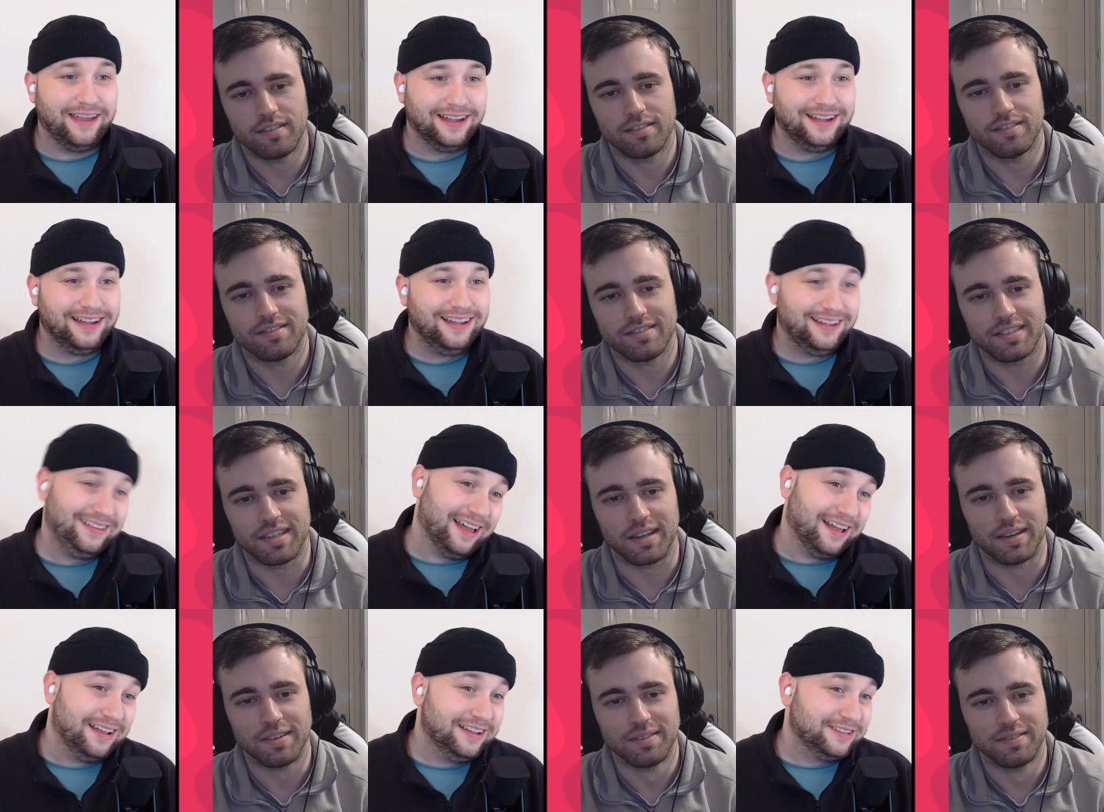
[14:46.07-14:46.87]
Speaker 1: yeah.
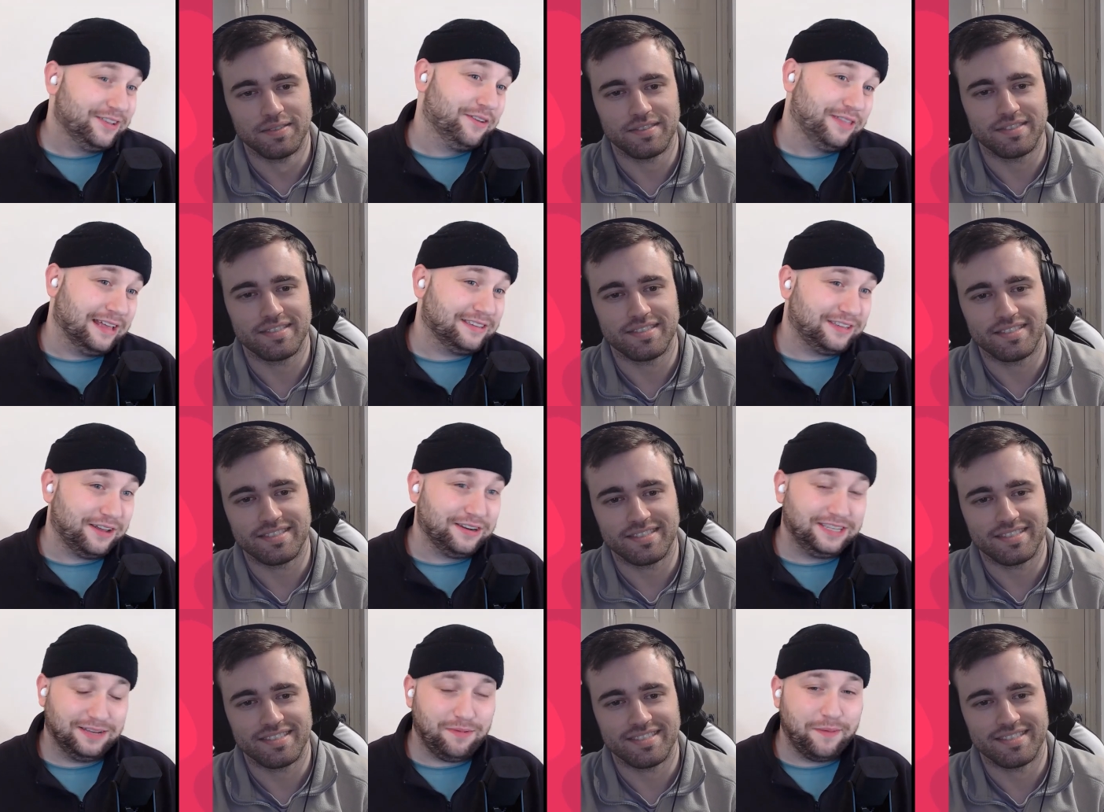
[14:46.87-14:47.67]
You know? So that's the
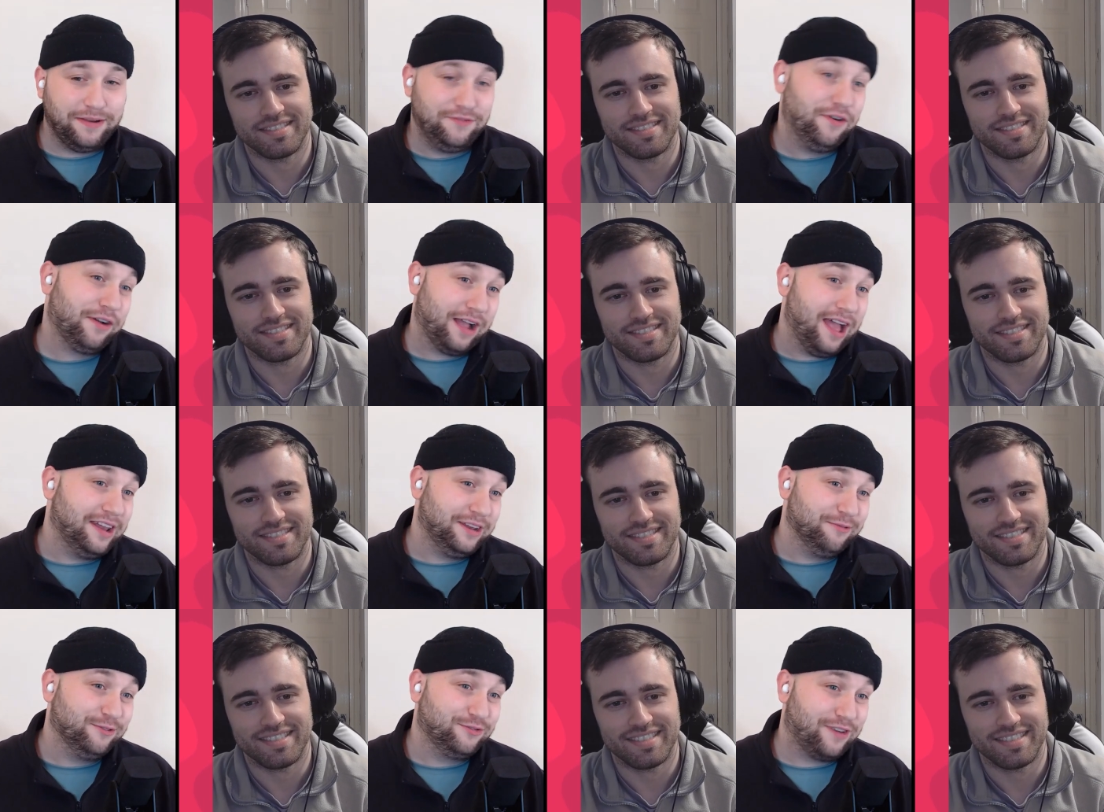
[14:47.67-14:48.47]
only time I've been wrong,
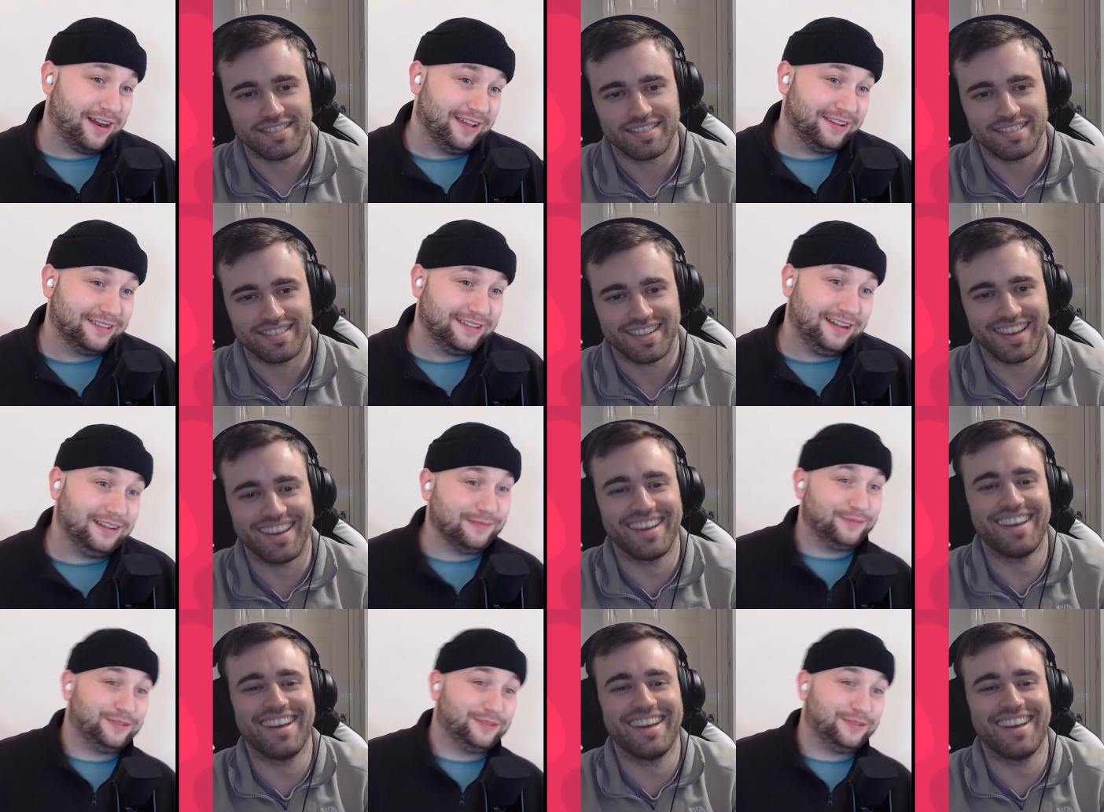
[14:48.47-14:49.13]
and it was right at the time.